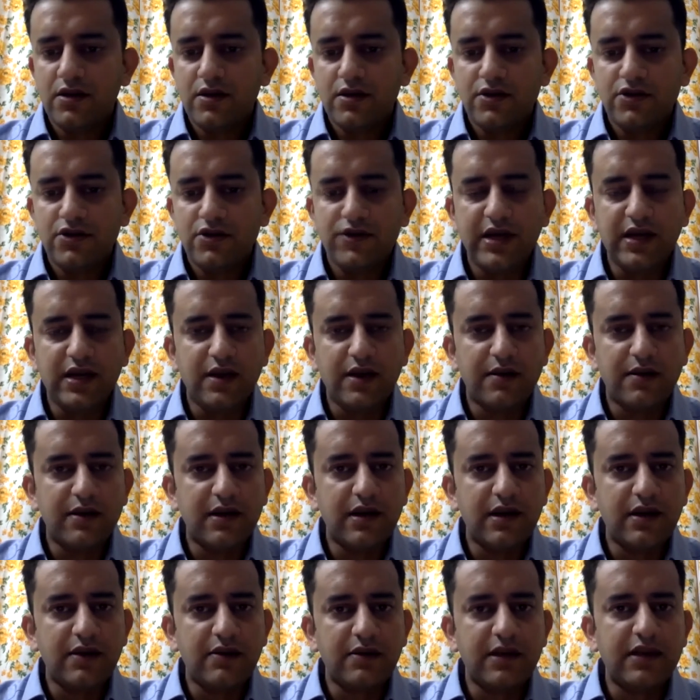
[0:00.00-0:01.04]
Sharina,
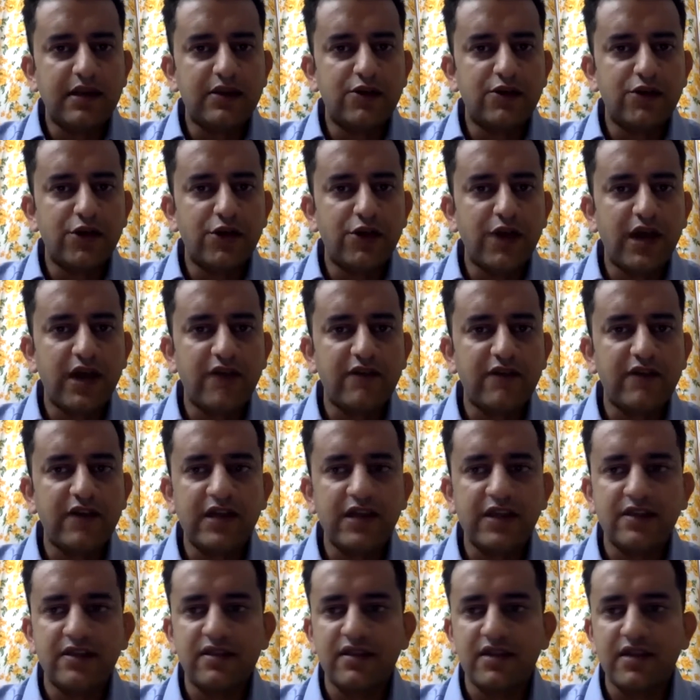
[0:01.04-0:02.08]
I mean, do you have any
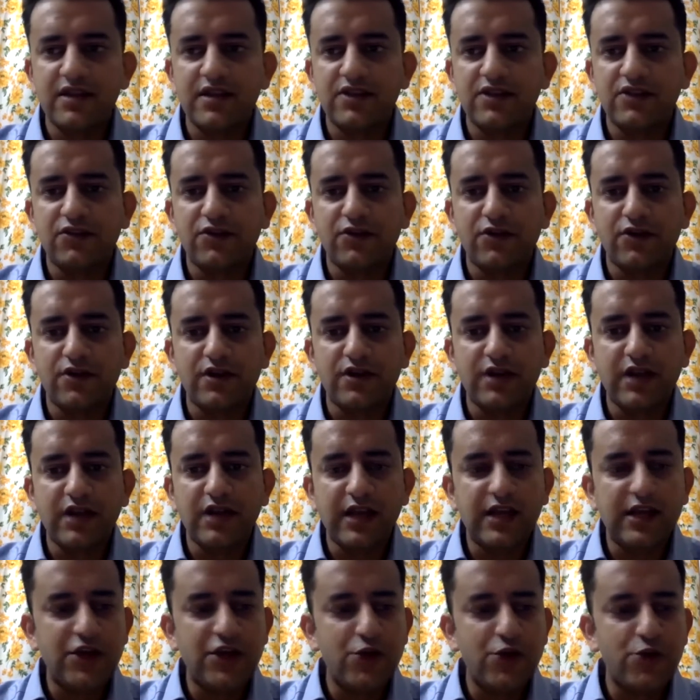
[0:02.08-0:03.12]
insights on
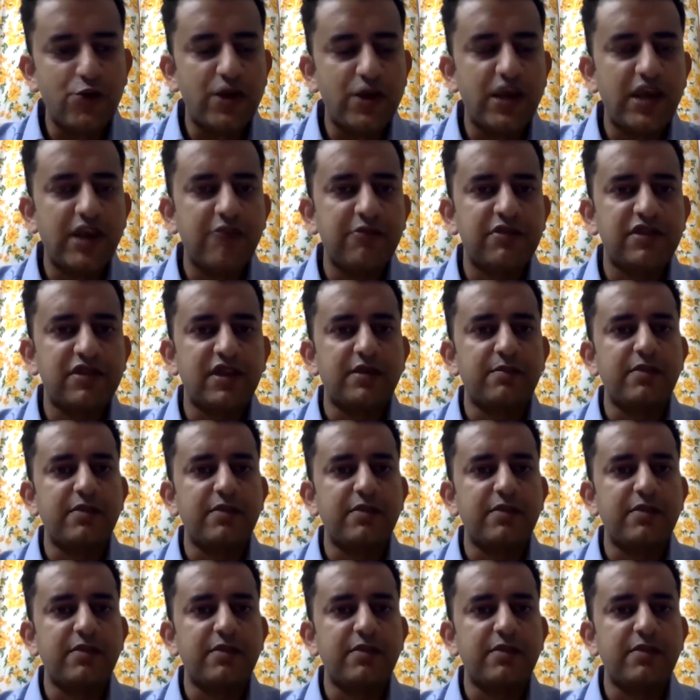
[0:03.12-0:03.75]
any new games that are